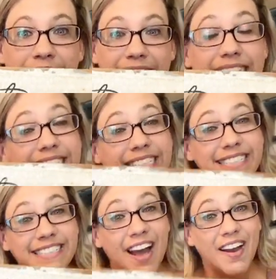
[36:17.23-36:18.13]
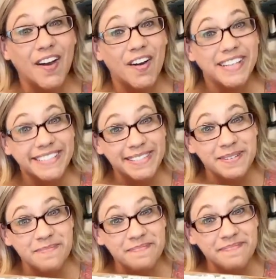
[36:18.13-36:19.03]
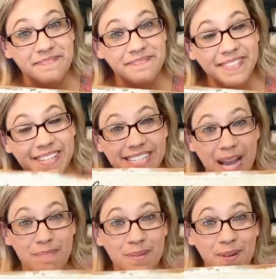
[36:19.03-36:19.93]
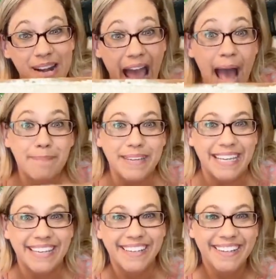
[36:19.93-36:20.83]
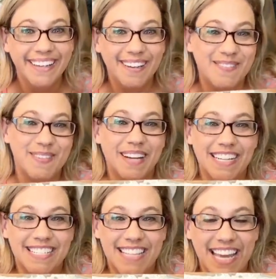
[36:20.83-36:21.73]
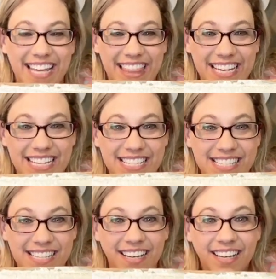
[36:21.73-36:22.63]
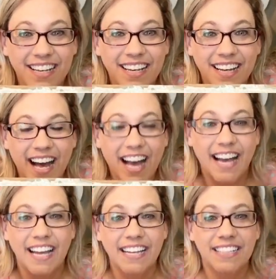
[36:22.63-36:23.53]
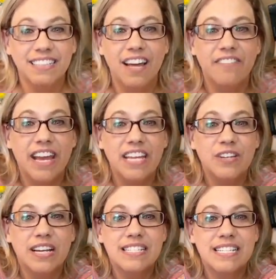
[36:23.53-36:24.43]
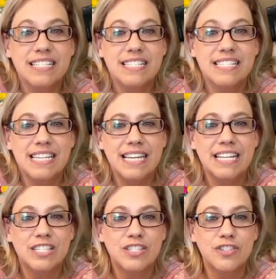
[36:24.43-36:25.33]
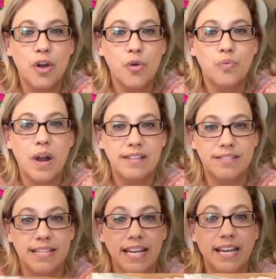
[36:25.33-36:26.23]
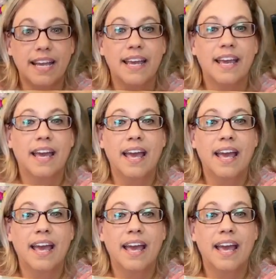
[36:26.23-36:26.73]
Is this not awesome? Type the word happy if you guys like this. I love it. And you guys can see it's so rustic